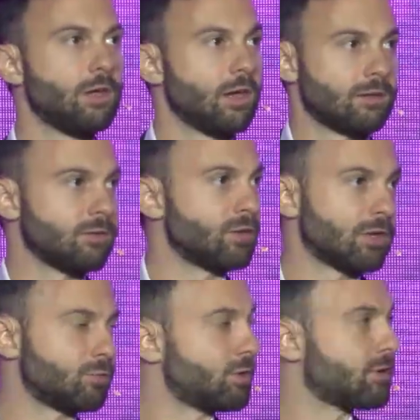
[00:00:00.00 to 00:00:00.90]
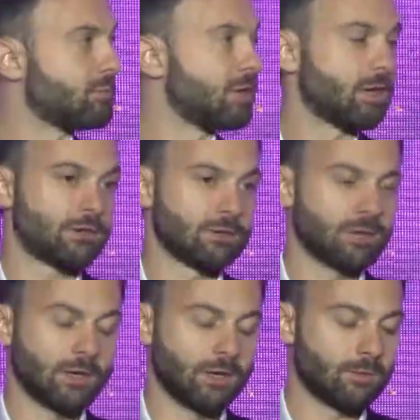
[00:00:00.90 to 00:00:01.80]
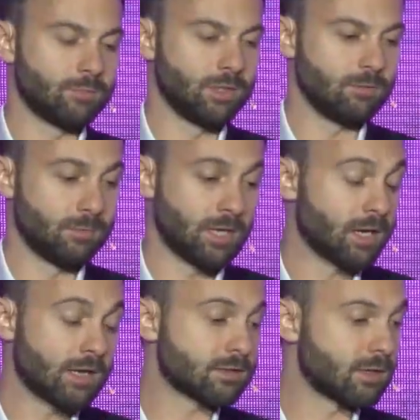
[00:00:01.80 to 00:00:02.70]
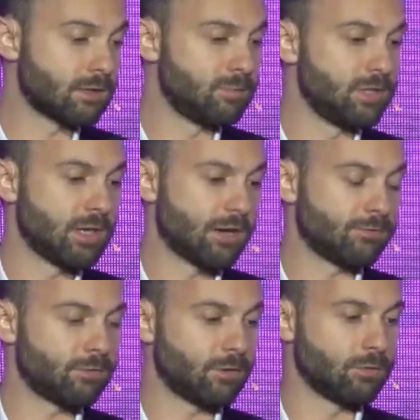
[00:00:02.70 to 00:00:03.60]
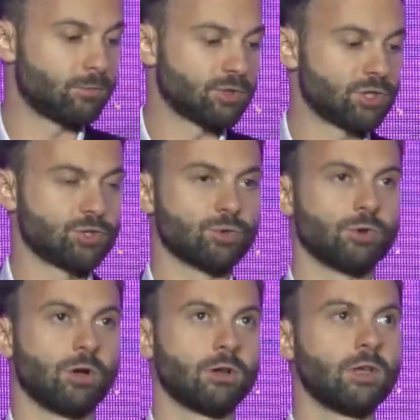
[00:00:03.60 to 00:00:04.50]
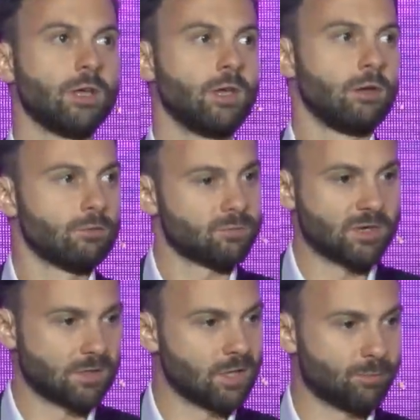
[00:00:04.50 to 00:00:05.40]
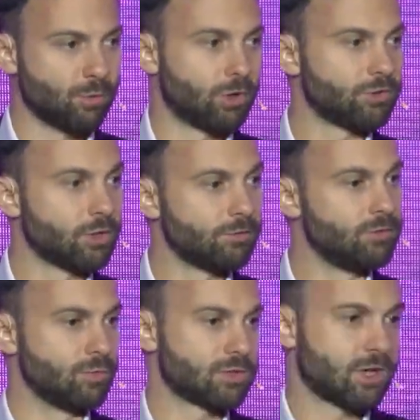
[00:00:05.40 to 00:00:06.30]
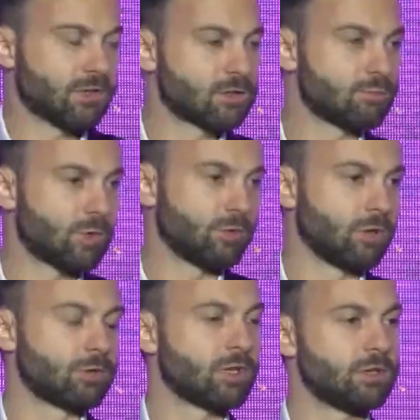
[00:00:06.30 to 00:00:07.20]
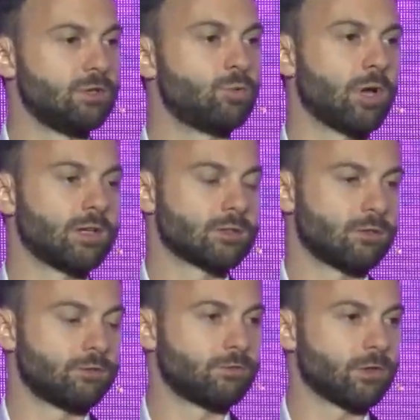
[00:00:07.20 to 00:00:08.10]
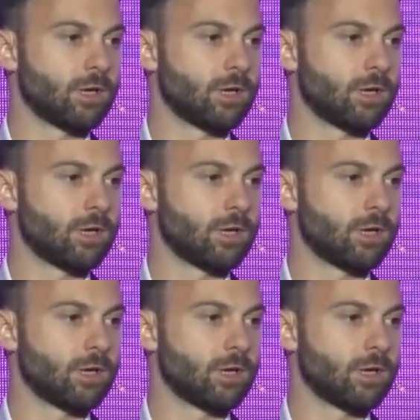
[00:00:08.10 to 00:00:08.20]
And then together with the BIS and the BDF on Project Jura was basically a broadening of use cases where we looked at new ways of